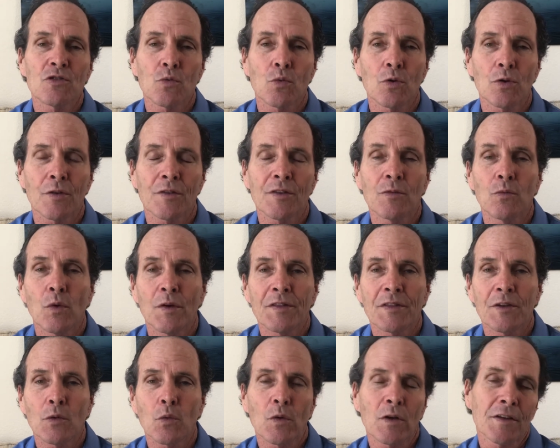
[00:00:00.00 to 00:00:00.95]
worth and what
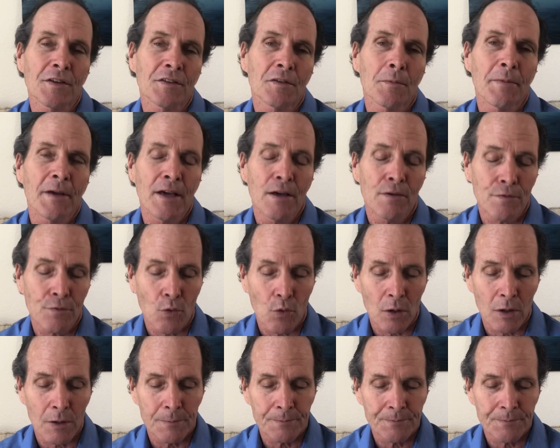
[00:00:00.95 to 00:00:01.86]
they're willing to pay for it.